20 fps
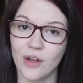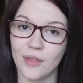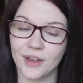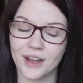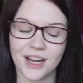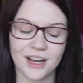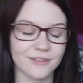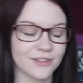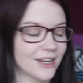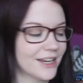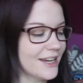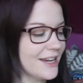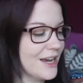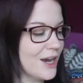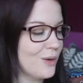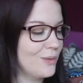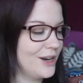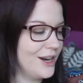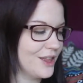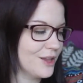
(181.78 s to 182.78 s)
On the cover
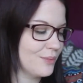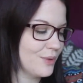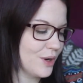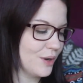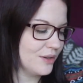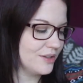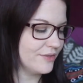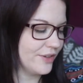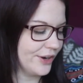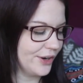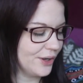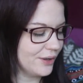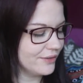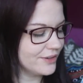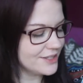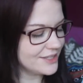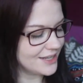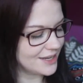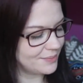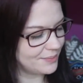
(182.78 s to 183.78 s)
here, Winnie the Pooh is very
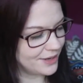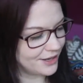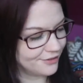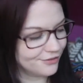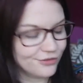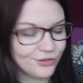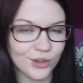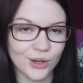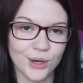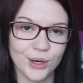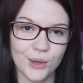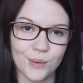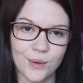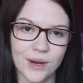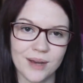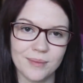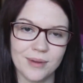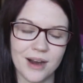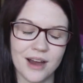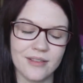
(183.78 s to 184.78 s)
obviously being flown
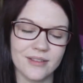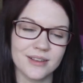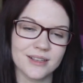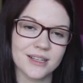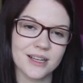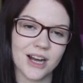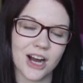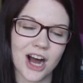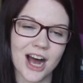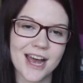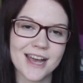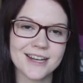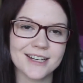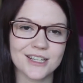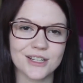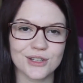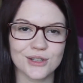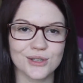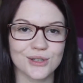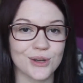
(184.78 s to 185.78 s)
away by this
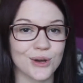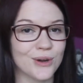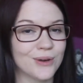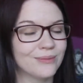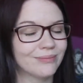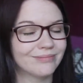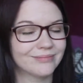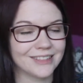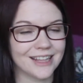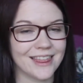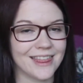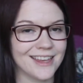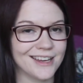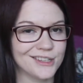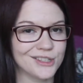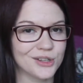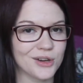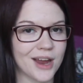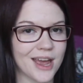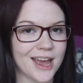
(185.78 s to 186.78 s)
kite, so
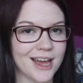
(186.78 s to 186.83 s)
there's your